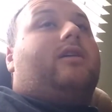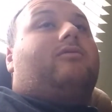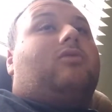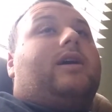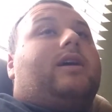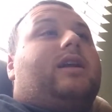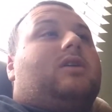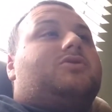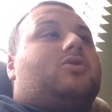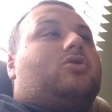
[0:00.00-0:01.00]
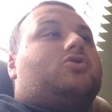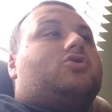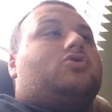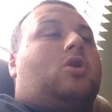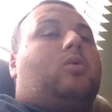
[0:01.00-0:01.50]
of ring
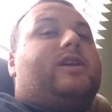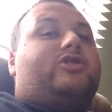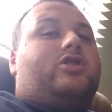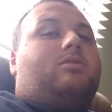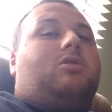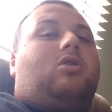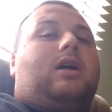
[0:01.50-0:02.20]
announcers, Tony Chimmel.